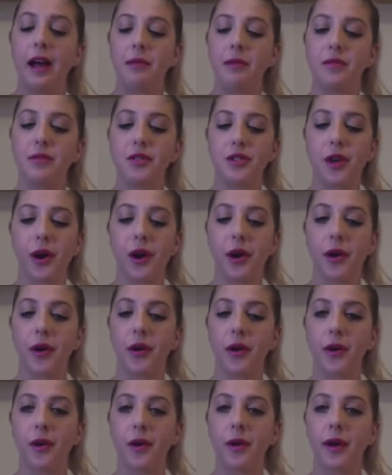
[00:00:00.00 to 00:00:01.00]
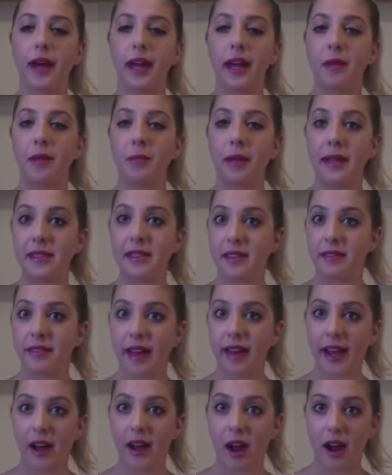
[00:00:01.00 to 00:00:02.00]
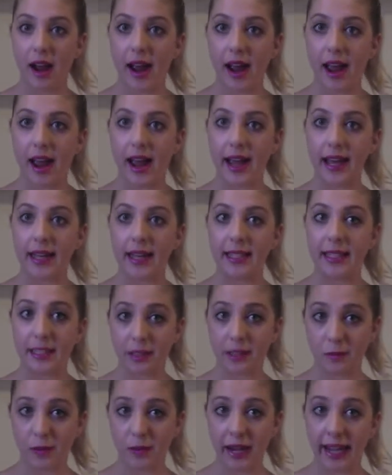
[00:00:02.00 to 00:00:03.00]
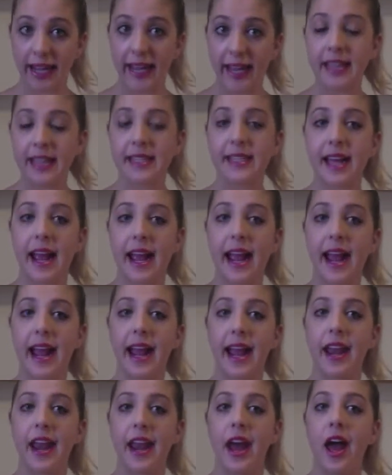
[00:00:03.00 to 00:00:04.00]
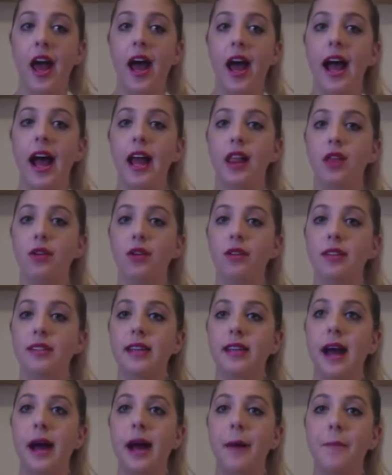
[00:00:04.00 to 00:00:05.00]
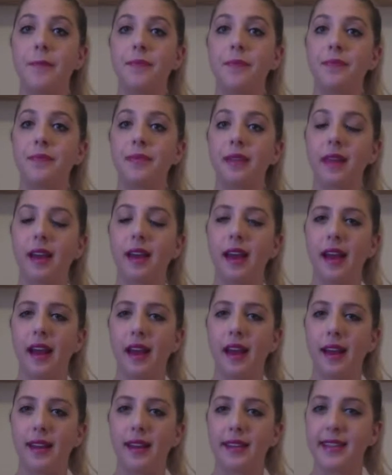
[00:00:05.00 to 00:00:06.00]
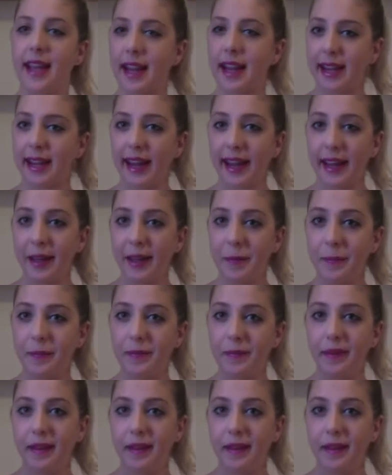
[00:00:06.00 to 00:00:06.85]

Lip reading: So in place of that, I did some readings and I looked up a technique.